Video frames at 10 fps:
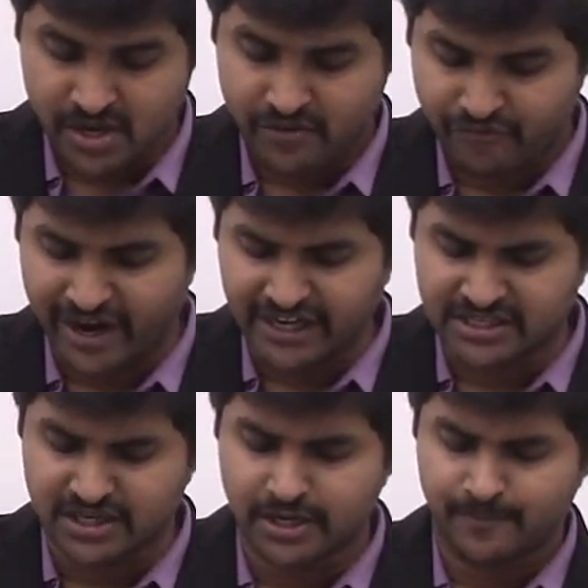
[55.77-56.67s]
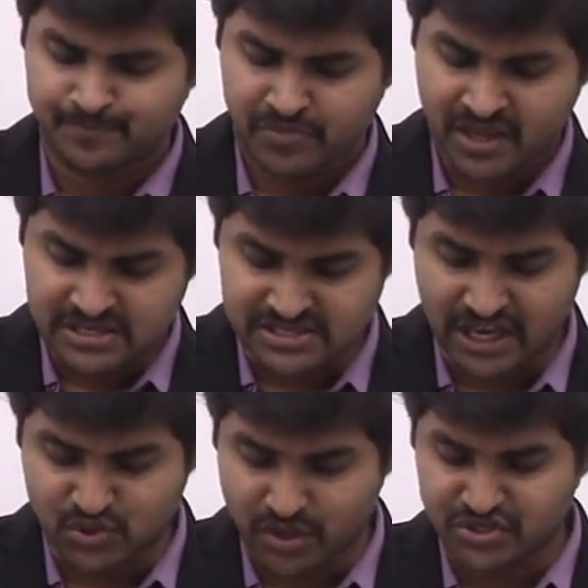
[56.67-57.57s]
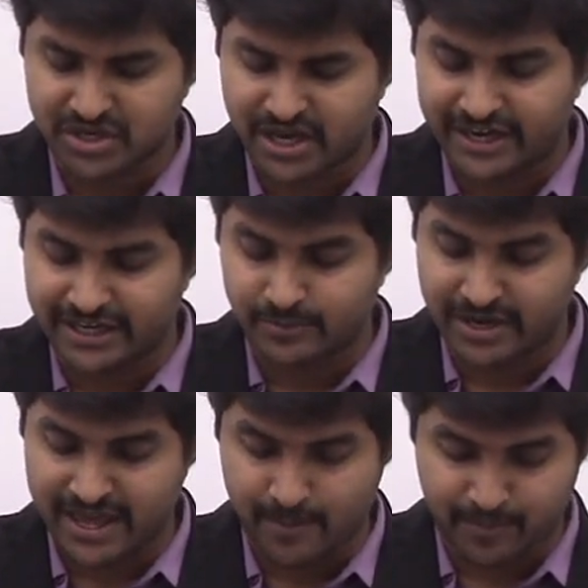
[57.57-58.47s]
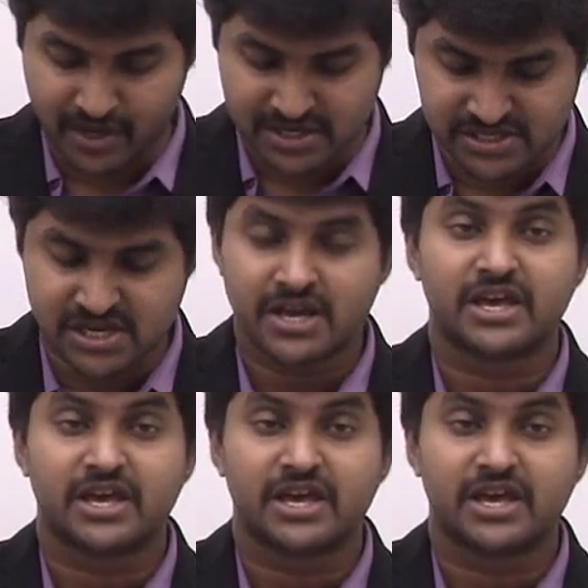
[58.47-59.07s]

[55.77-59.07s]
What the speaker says: Find the saturation current in milliamperes